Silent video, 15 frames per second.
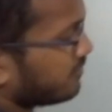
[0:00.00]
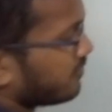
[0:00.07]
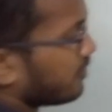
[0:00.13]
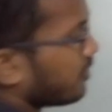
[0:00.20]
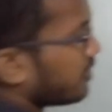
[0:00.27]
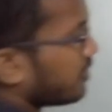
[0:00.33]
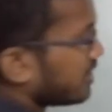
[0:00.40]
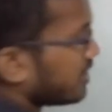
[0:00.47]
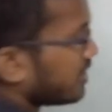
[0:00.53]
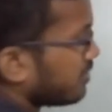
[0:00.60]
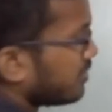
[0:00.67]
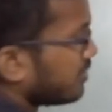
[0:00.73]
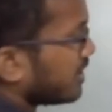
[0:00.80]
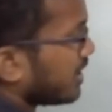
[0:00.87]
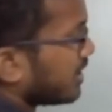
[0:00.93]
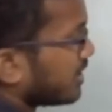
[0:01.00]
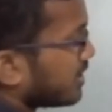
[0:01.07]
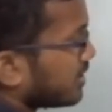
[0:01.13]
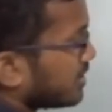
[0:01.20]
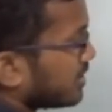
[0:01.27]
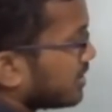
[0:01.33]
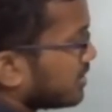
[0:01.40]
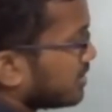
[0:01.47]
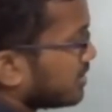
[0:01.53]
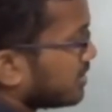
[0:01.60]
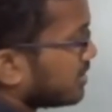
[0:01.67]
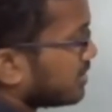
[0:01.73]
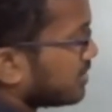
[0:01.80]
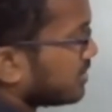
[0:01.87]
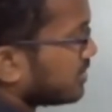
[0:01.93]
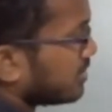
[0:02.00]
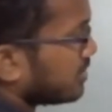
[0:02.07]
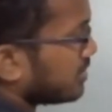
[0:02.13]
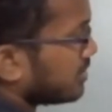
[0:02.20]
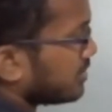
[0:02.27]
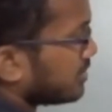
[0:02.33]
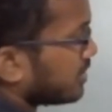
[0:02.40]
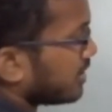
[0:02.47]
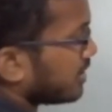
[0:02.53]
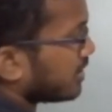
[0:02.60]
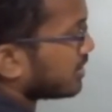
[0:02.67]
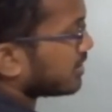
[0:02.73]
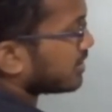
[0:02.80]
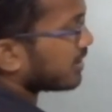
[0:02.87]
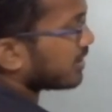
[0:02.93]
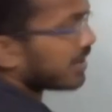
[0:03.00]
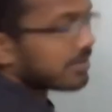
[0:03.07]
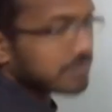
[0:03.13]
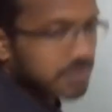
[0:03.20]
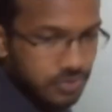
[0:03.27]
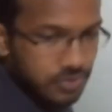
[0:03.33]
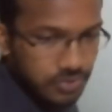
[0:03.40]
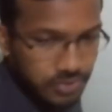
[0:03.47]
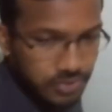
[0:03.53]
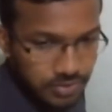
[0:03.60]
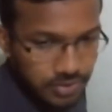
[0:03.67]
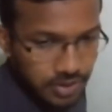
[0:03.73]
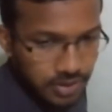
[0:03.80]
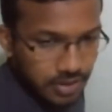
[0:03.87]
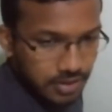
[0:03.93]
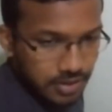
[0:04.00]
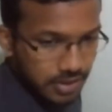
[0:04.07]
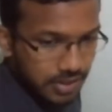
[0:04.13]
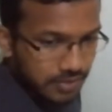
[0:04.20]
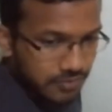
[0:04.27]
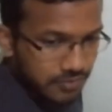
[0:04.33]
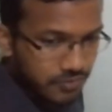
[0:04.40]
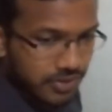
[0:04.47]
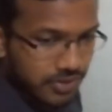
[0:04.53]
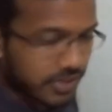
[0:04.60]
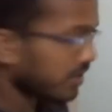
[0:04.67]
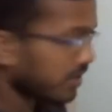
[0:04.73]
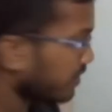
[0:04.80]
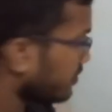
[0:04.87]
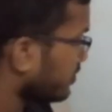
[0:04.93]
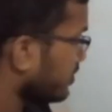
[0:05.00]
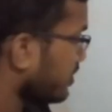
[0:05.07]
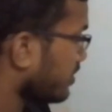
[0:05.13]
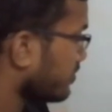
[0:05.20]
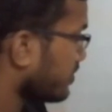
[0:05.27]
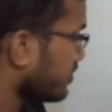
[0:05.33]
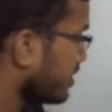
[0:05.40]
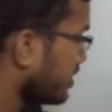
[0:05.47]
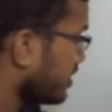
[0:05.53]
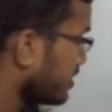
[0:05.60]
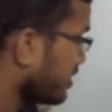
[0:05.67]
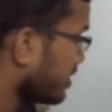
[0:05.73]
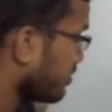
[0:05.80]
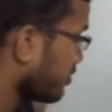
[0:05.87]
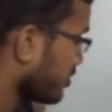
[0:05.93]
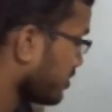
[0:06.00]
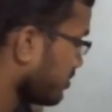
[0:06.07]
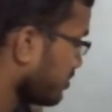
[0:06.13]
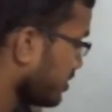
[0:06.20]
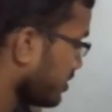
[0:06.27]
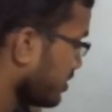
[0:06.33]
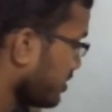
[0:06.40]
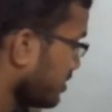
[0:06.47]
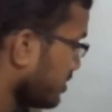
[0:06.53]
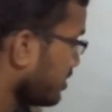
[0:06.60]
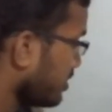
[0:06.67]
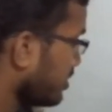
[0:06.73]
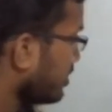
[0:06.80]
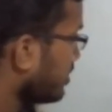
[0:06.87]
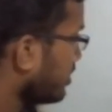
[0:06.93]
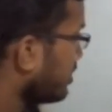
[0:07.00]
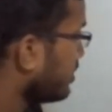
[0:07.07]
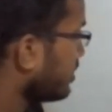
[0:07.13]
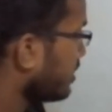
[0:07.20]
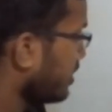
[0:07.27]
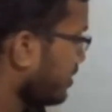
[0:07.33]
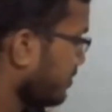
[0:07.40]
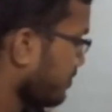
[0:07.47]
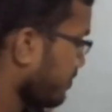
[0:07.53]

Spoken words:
not, it will be like 300 grams. So I was wondering how the hell is that possible? Right?